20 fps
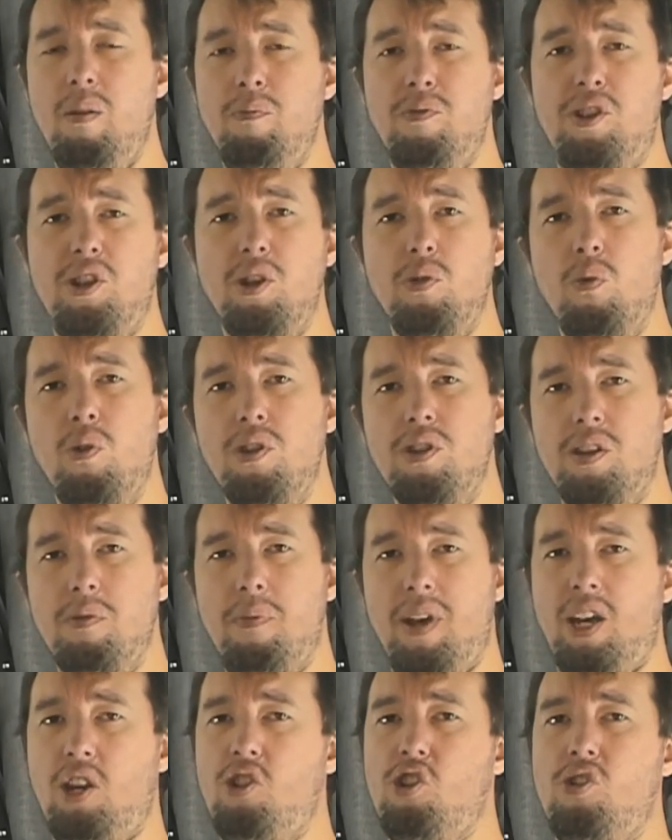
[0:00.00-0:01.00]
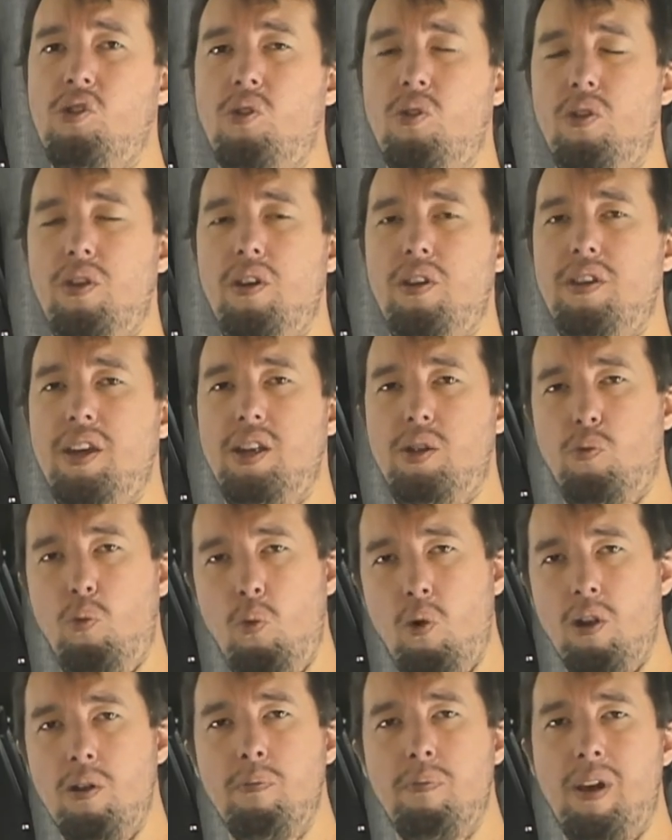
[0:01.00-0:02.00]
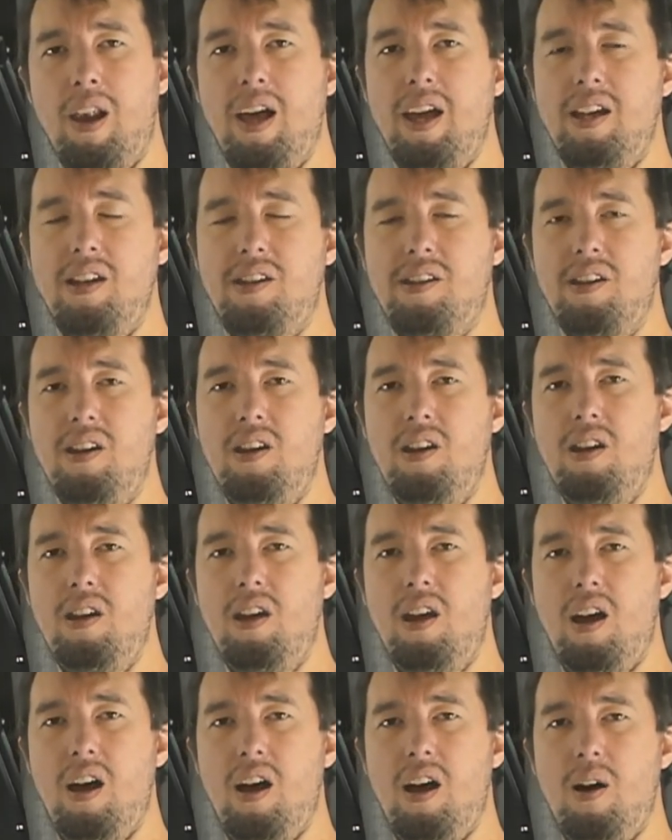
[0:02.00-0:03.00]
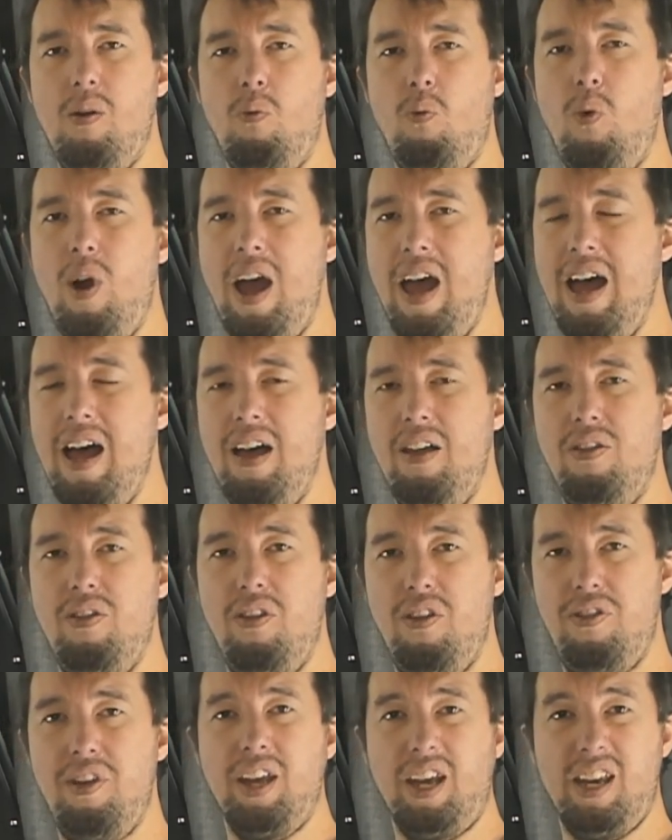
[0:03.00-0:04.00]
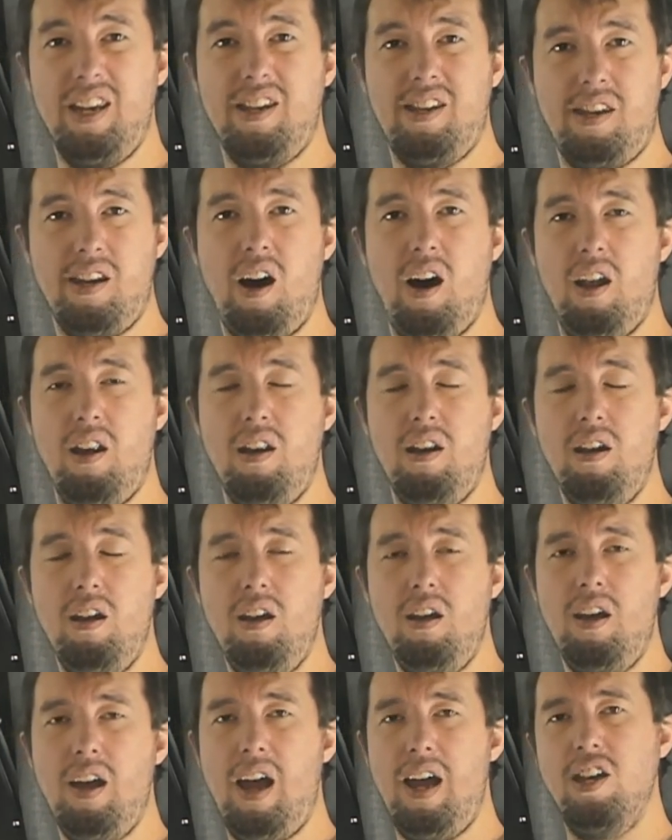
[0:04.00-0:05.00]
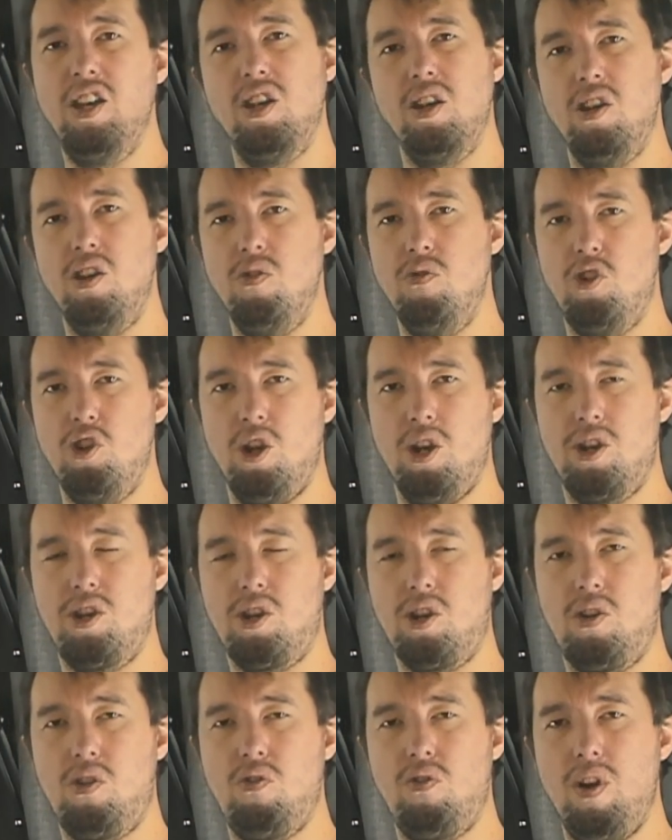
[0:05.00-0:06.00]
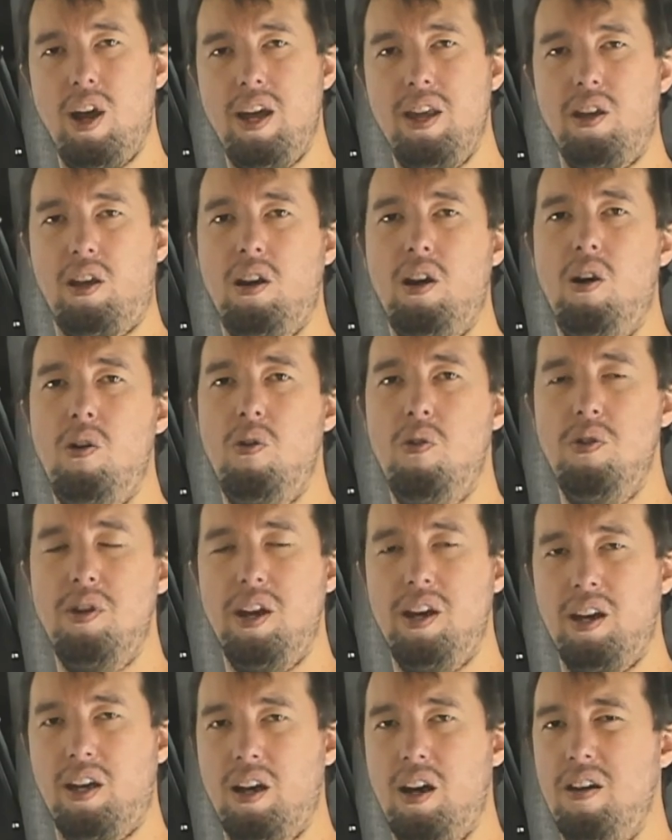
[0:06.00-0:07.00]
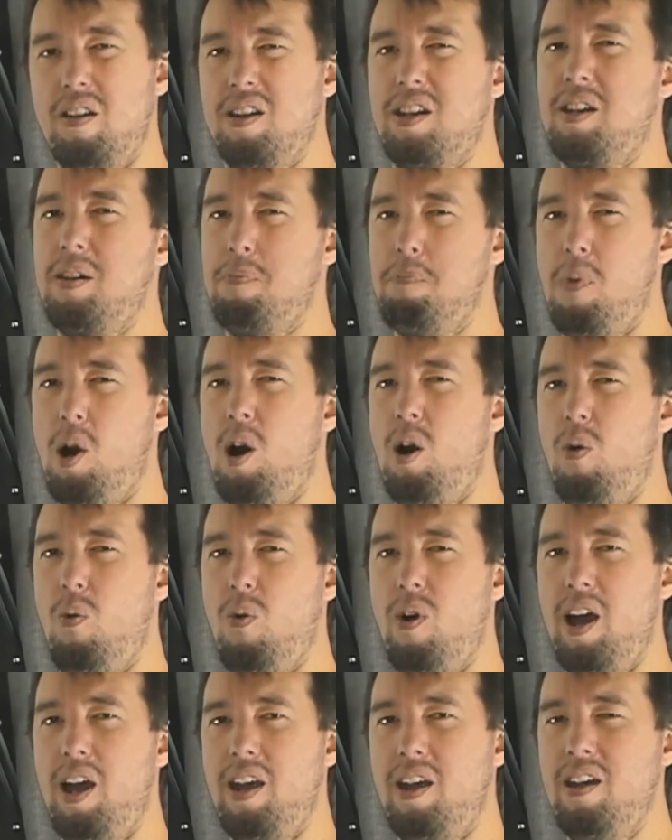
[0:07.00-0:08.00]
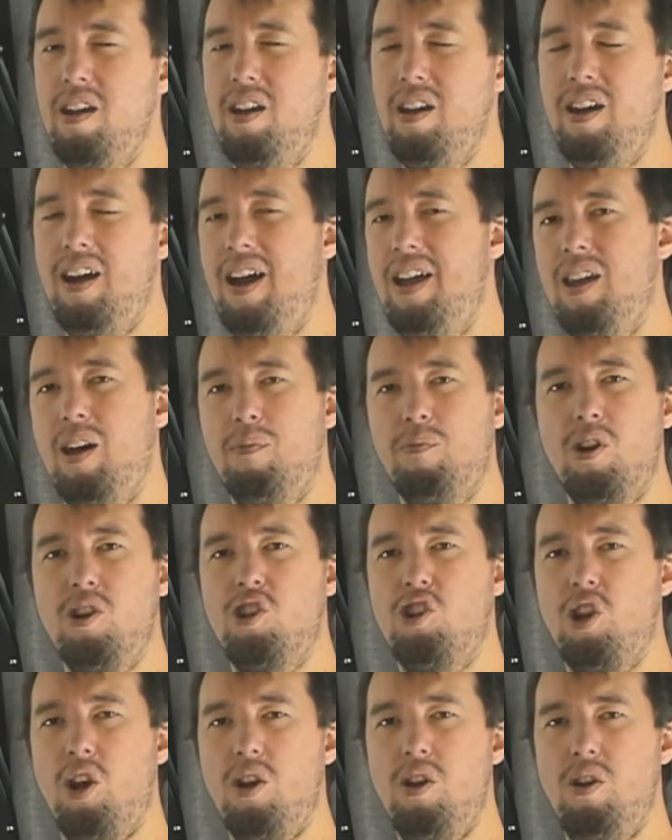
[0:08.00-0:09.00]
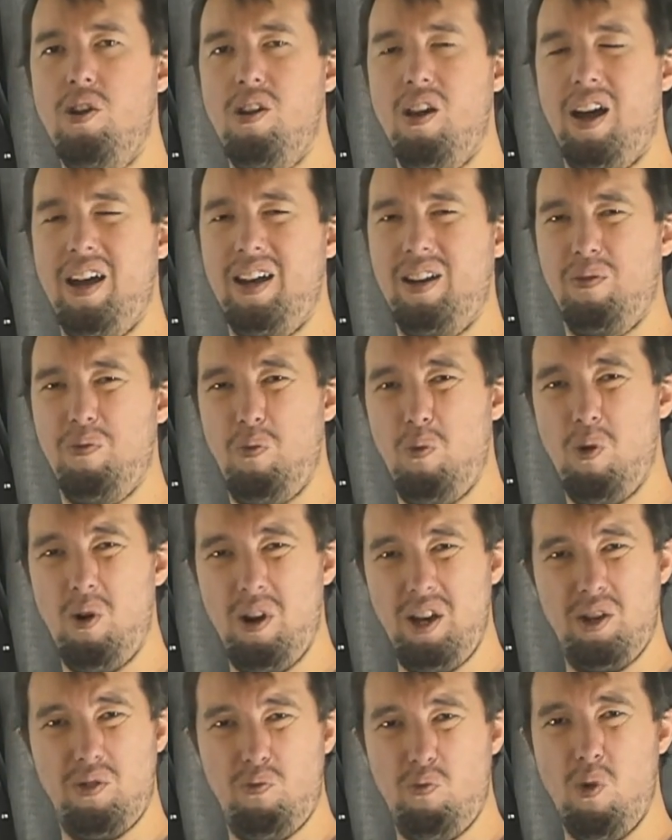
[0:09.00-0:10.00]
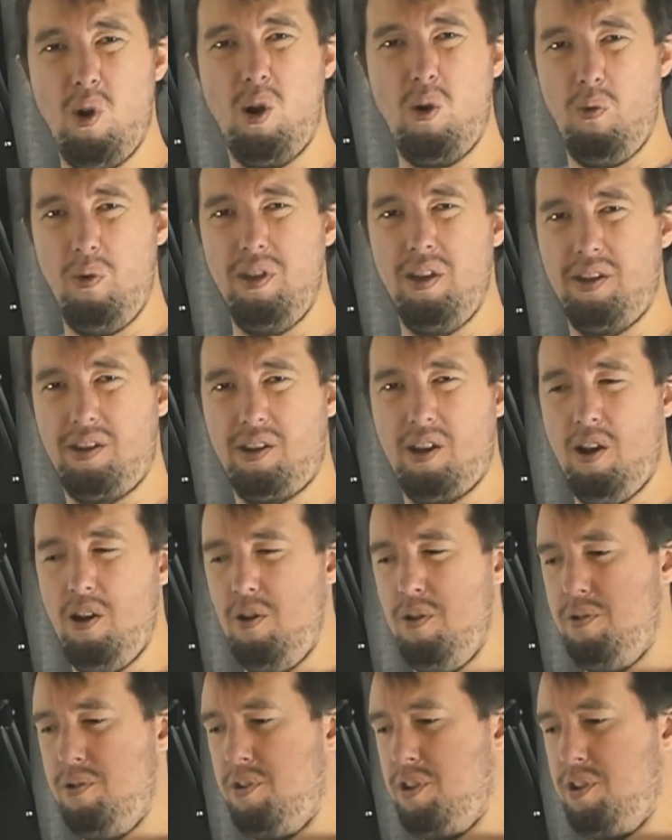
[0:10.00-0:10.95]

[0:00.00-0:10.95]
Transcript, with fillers: So you want to make sure that there's one place where the thing is done, and you just create the code in a kind of smart way. And I'm going to show you like what is wrong with this code.